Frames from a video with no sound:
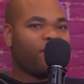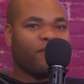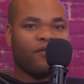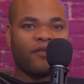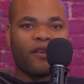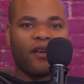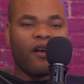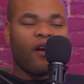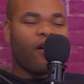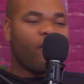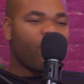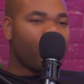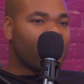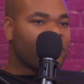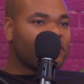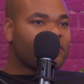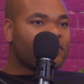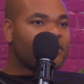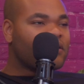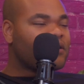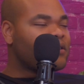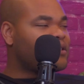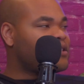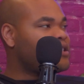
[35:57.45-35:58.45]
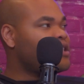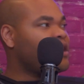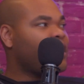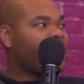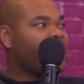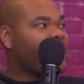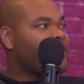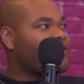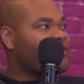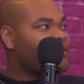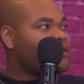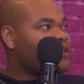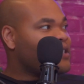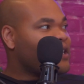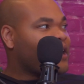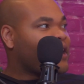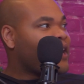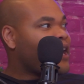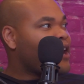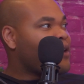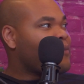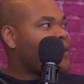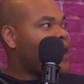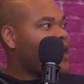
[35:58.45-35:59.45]
She was like, "Oh well," she
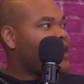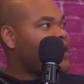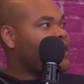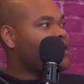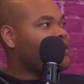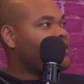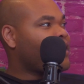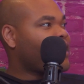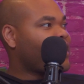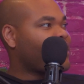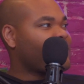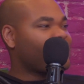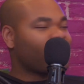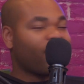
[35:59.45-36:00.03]
didn't care about it. Like it